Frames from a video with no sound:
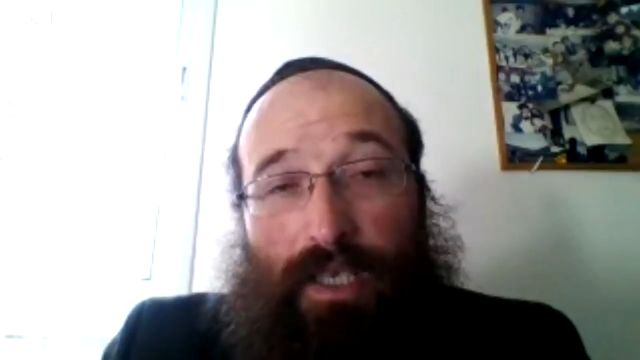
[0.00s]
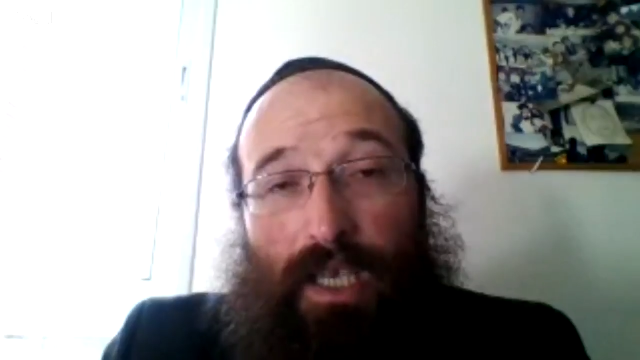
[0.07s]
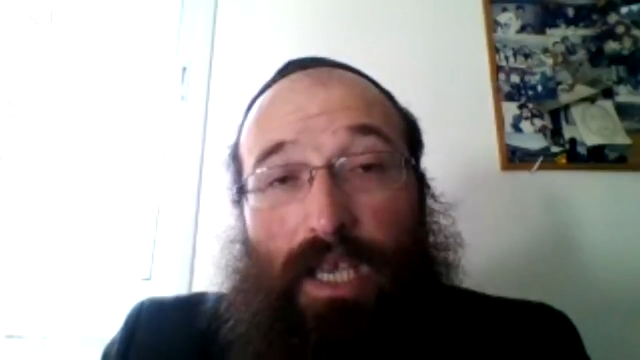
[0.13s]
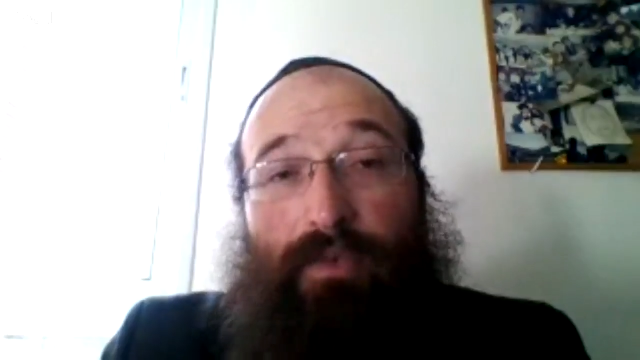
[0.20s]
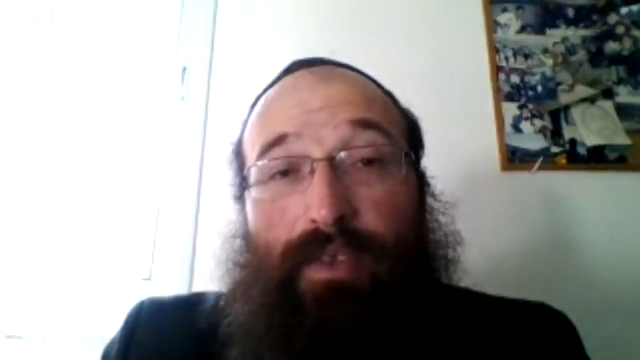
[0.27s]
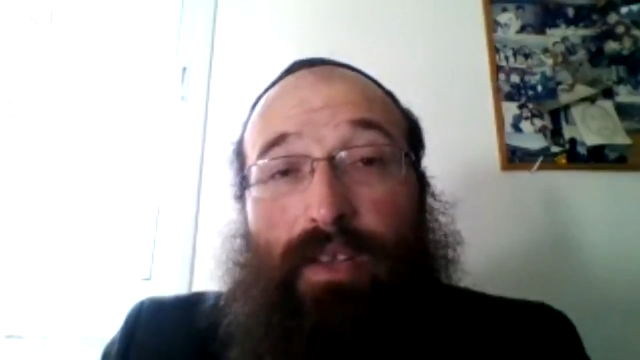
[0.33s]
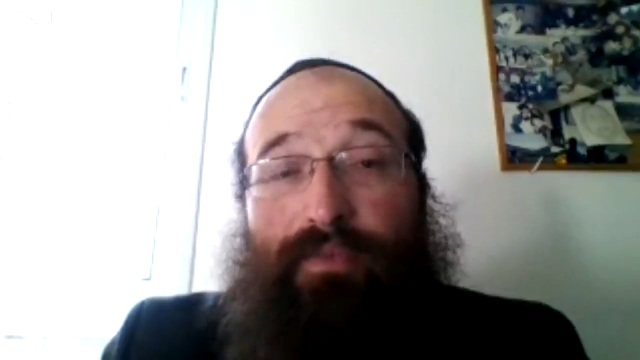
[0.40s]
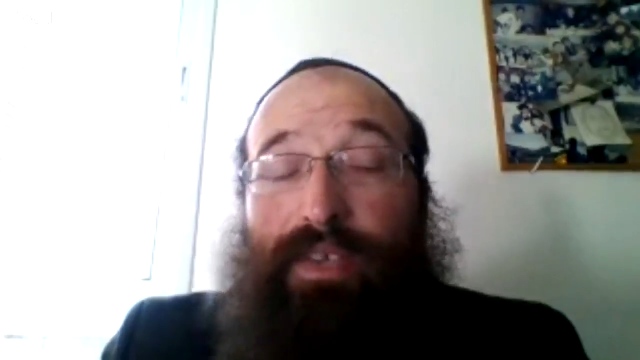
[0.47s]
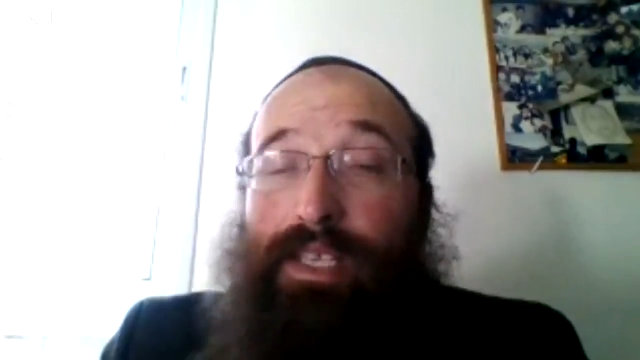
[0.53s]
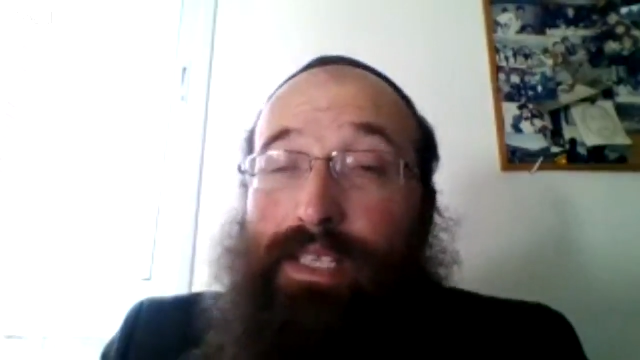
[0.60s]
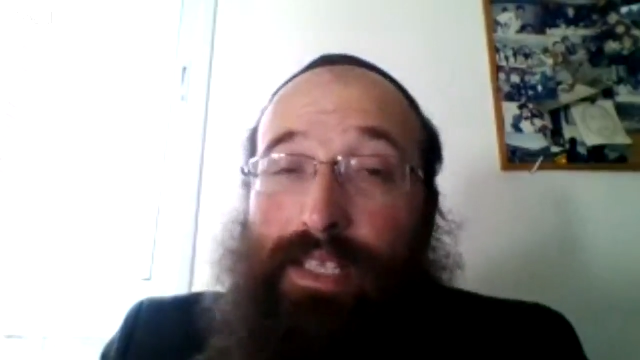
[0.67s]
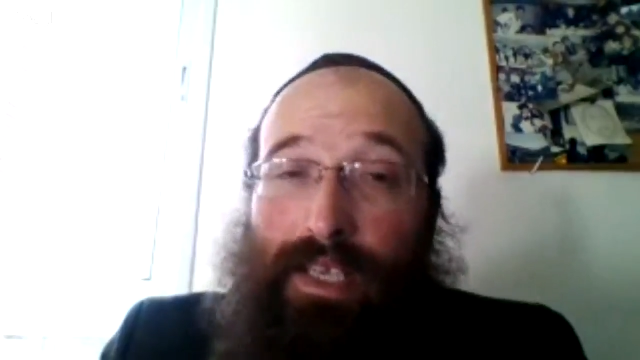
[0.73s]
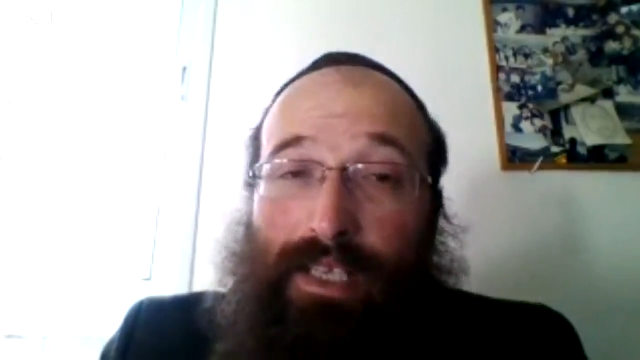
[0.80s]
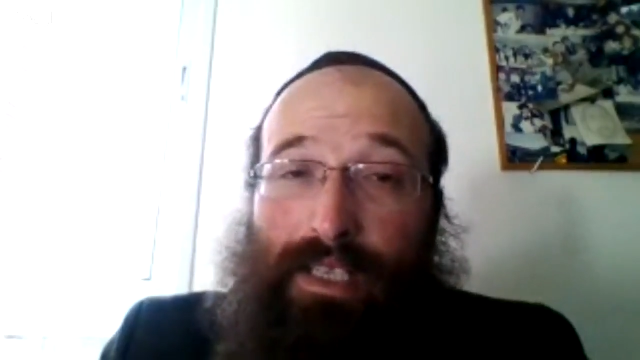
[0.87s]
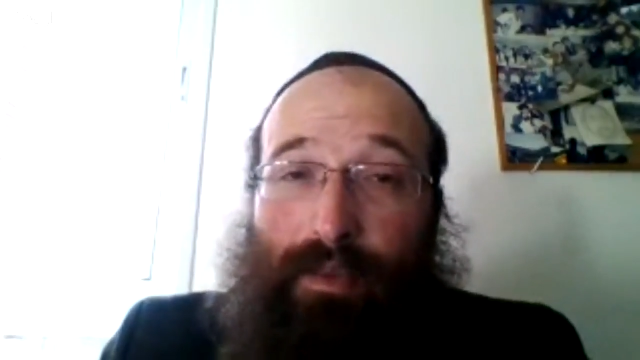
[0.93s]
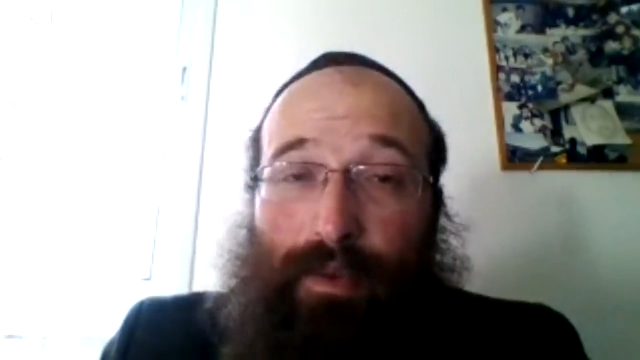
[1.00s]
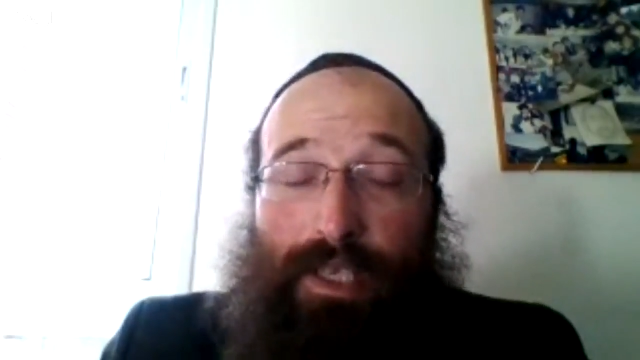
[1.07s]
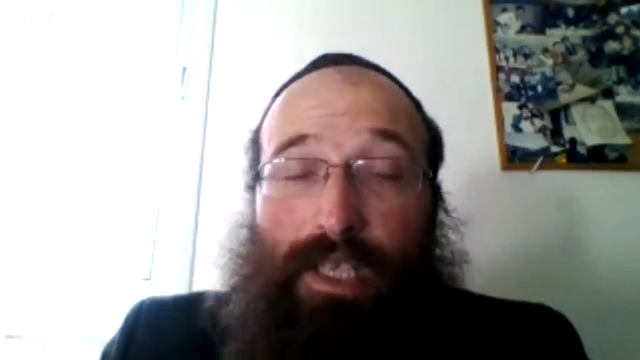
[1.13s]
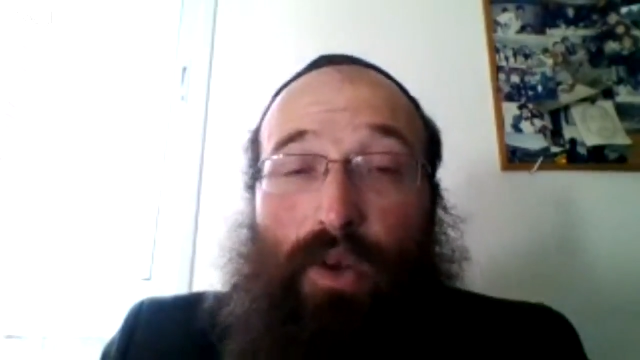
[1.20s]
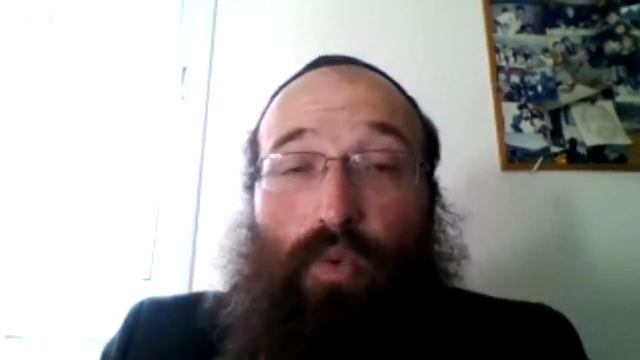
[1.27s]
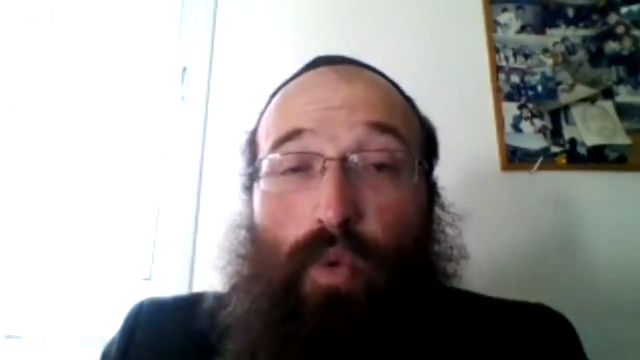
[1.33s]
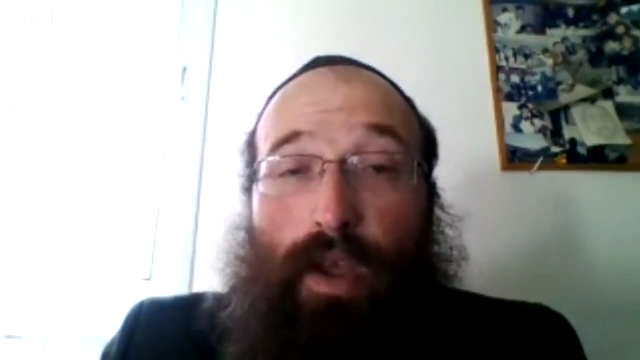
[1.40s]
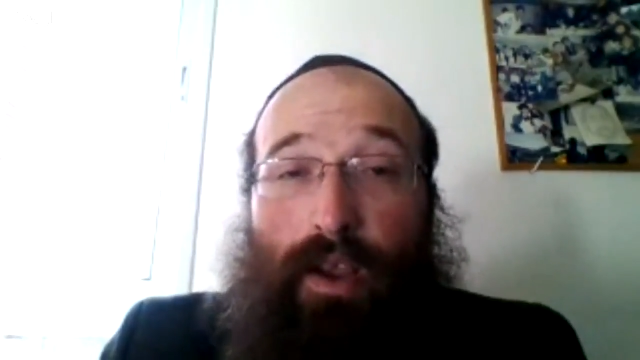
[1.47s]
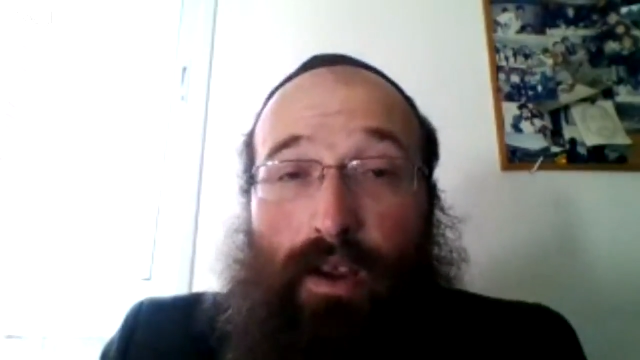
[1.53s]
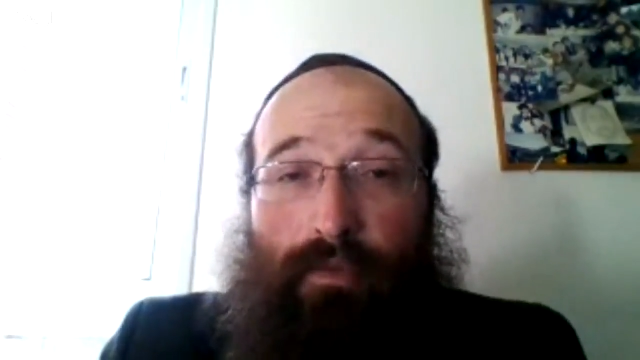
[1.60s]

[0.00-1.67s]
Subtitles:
Even if he sees them and is aware